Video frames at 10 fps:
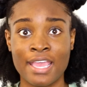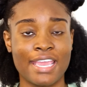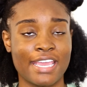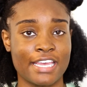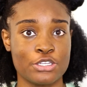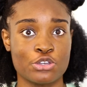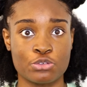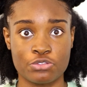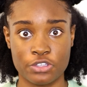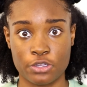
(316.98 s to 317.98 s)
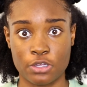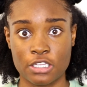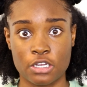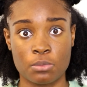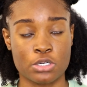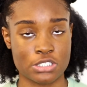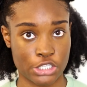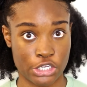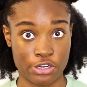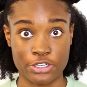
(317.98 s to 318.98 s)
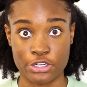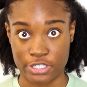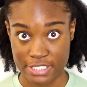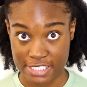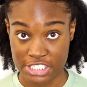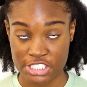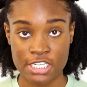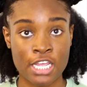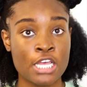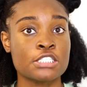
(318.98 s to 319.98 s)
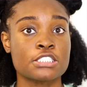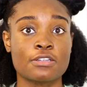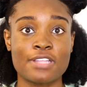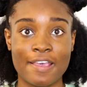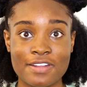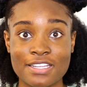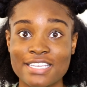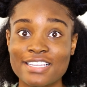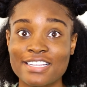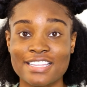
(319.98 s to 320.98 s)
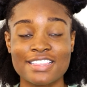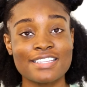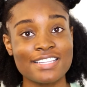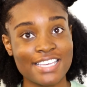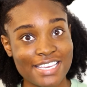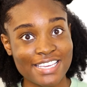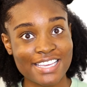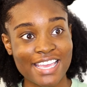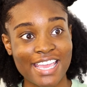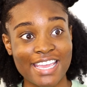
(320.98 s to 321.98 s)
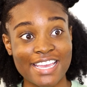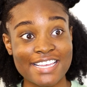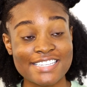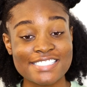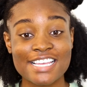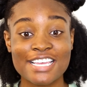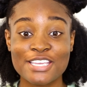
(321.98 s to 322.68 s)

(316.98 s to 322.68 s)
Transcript: and you'll feel a little more secure in your decision. So definitely click the link, and